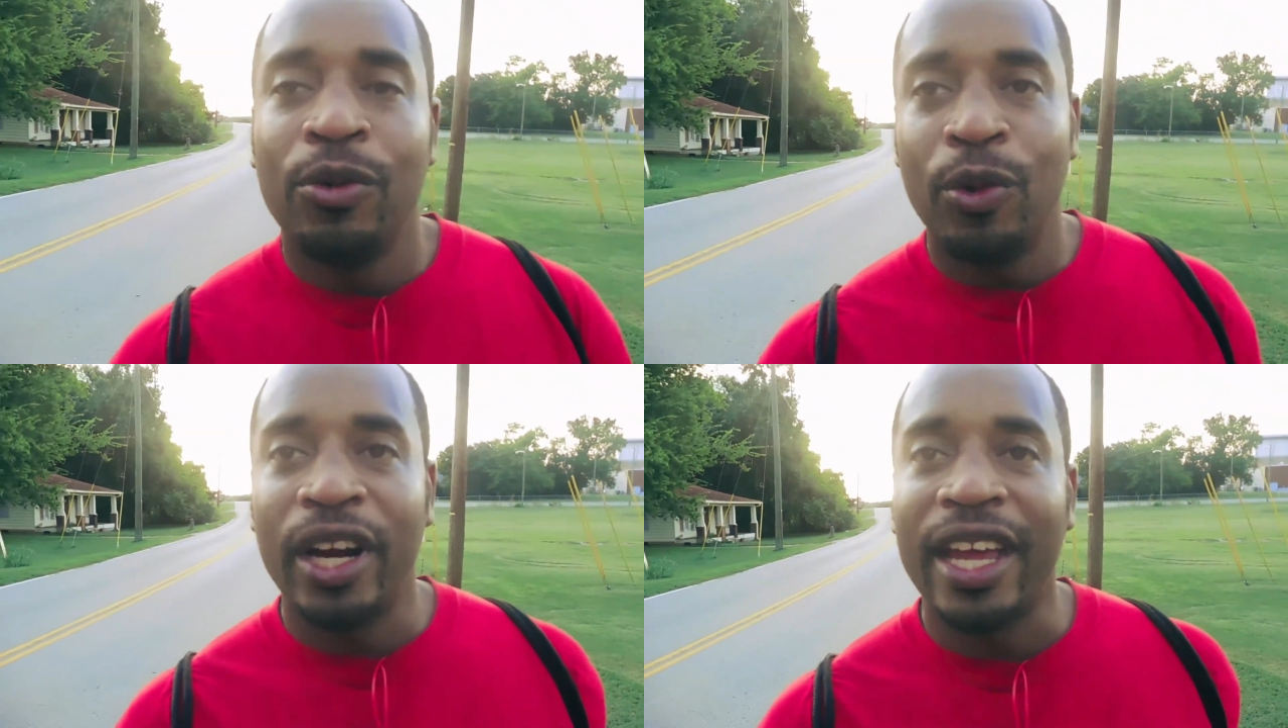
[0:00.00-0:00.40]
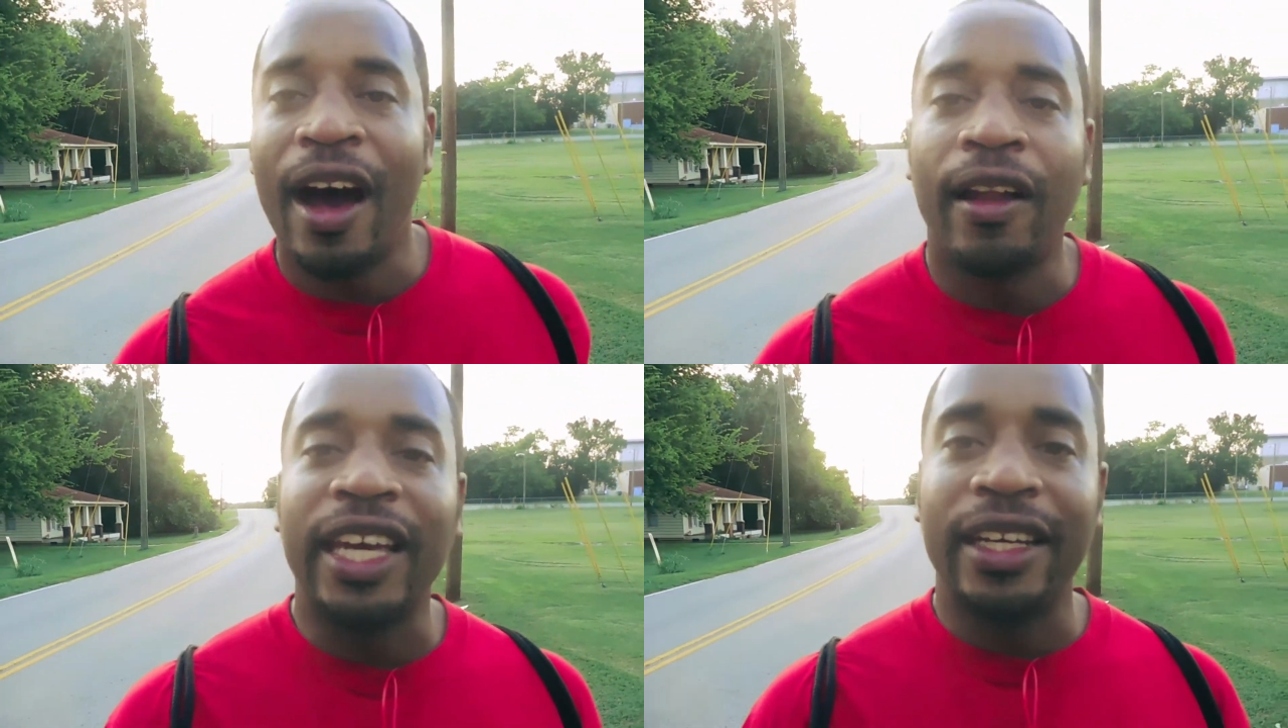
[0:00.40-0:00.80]
What are
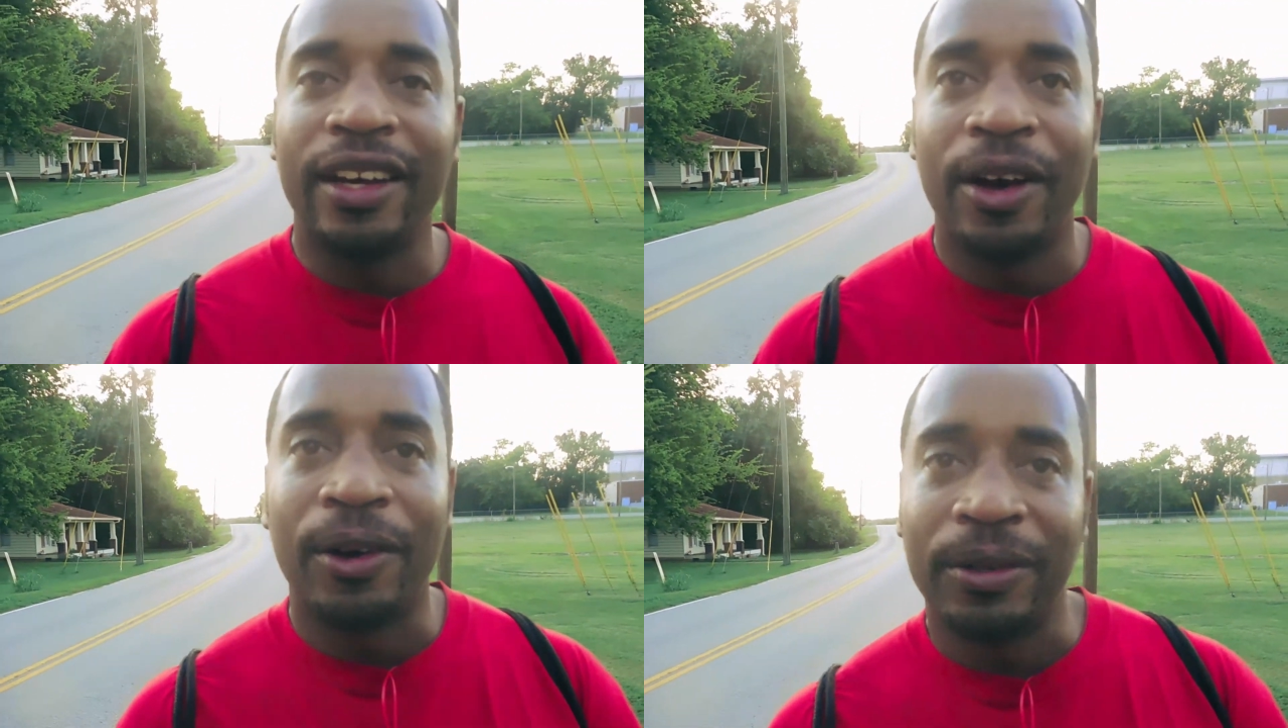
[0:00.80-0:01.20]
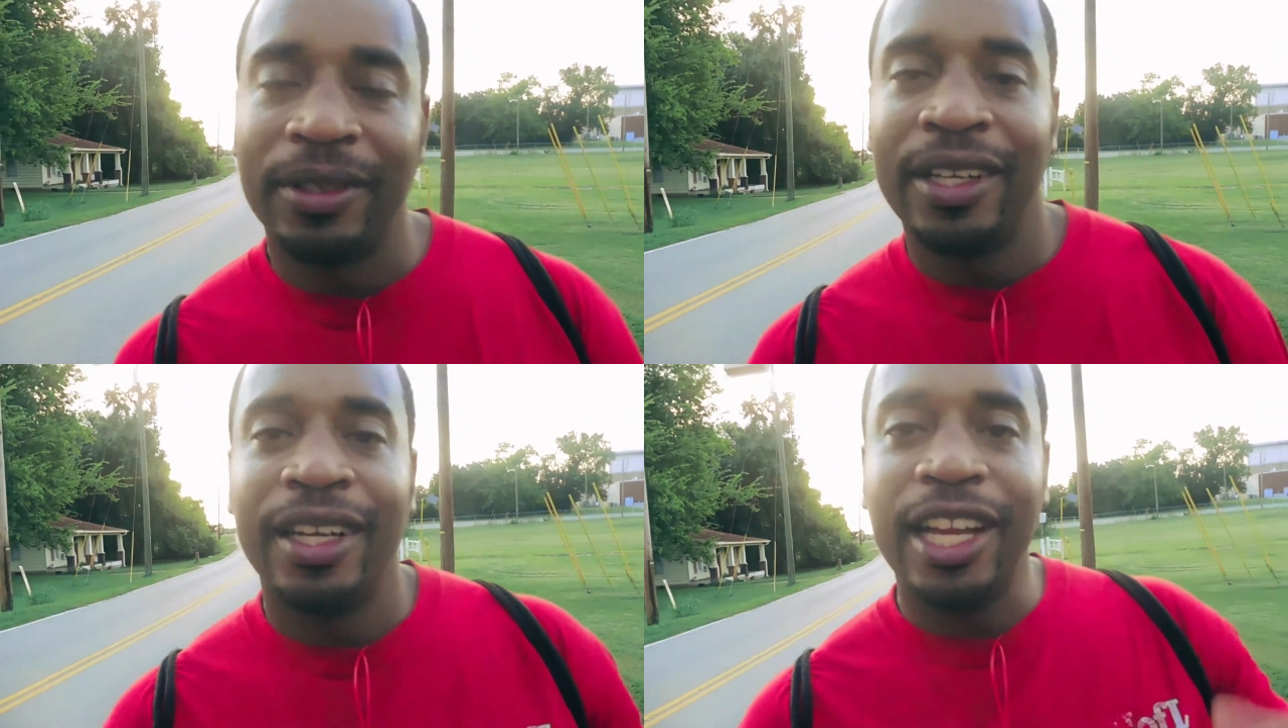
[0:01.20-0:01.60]
y'all eating on?
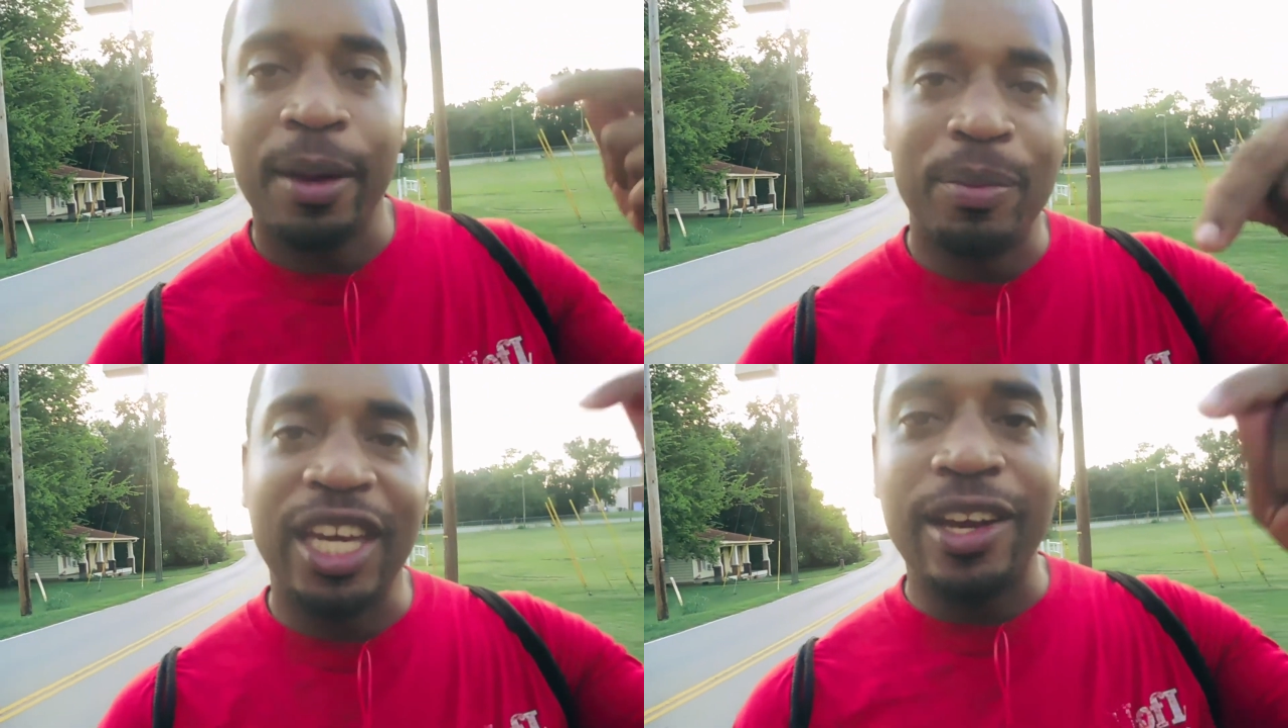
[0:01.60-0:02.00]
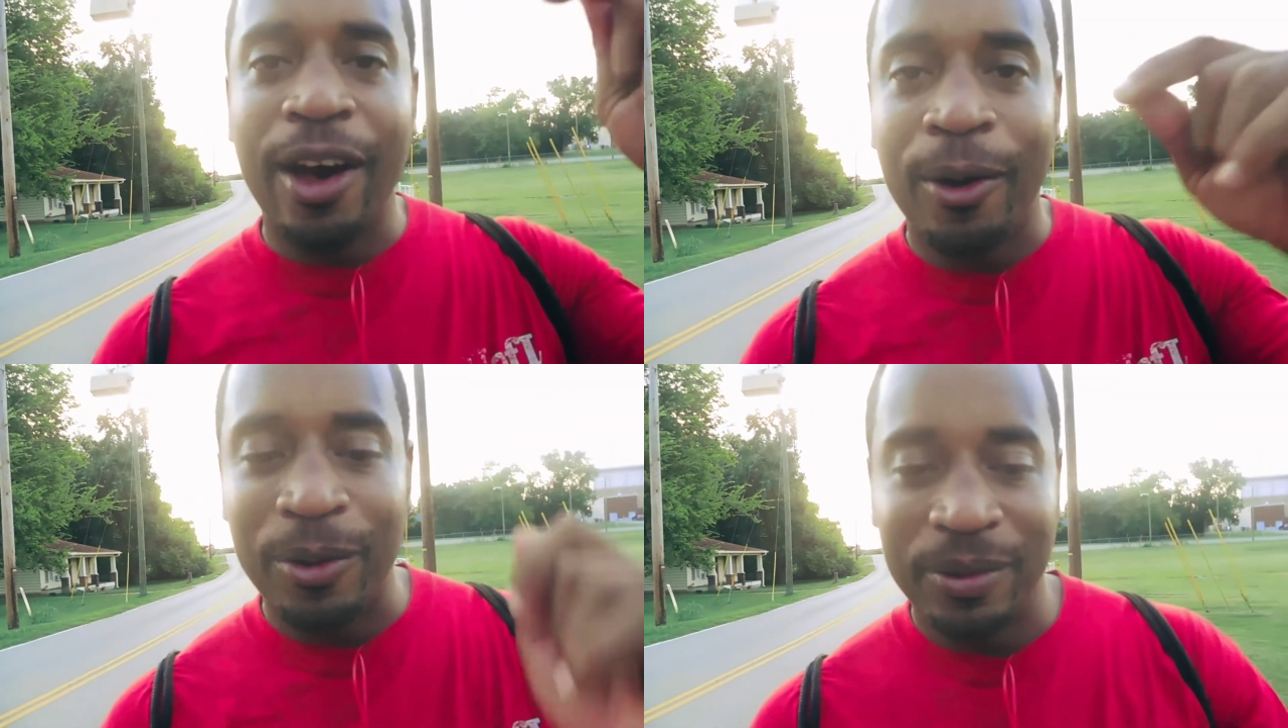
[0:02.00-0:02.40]
Let me know.